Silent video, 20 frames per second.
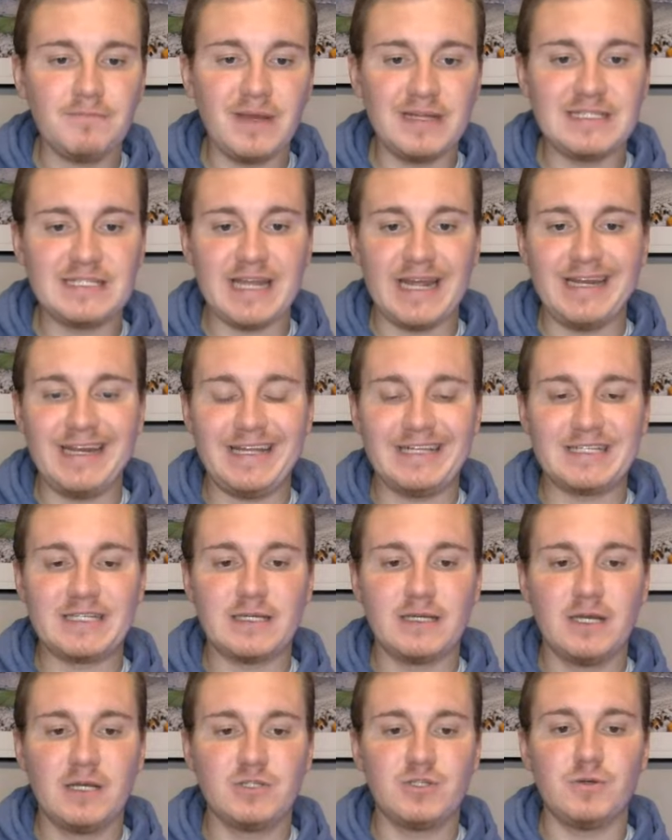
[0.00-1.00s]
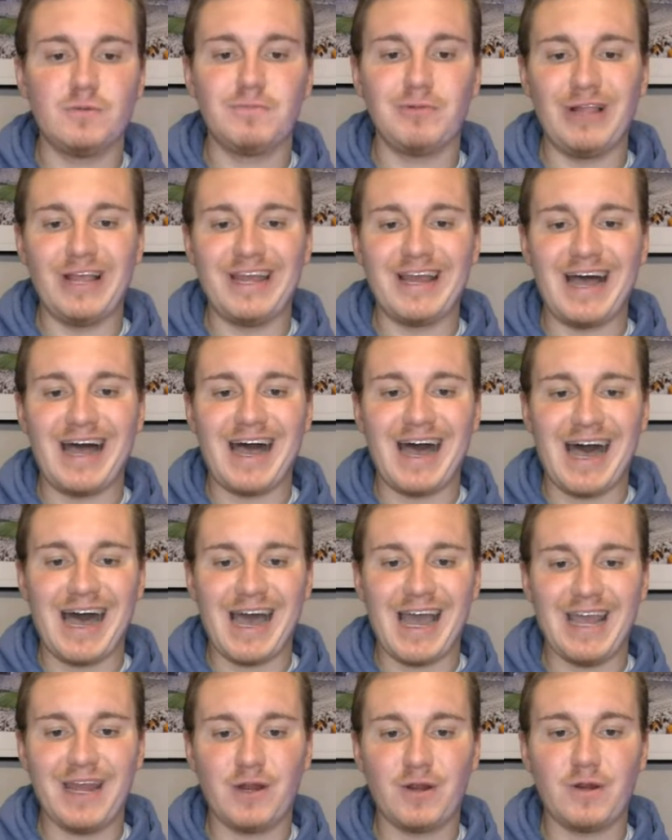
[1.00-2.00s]
Penn State needs to play a
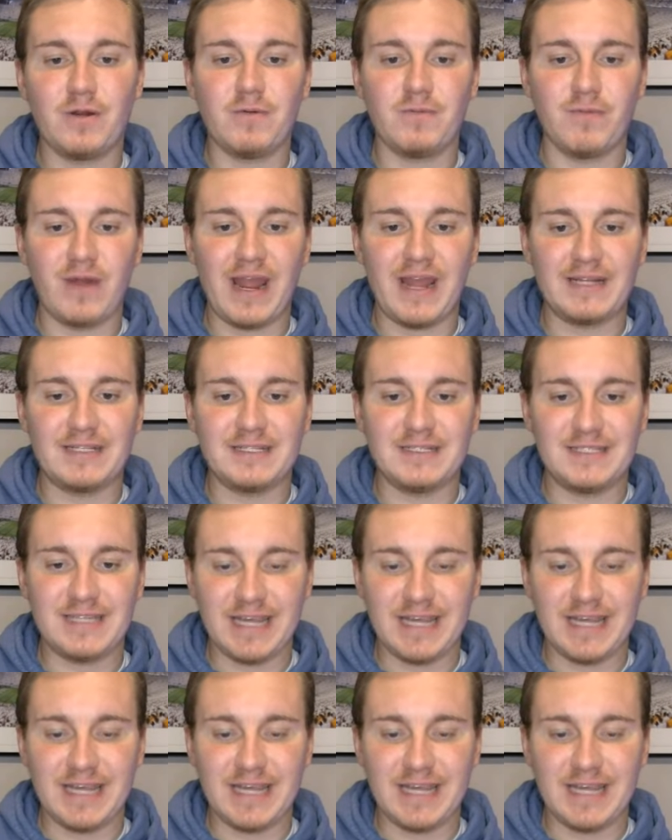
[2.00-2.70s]
higher-ranked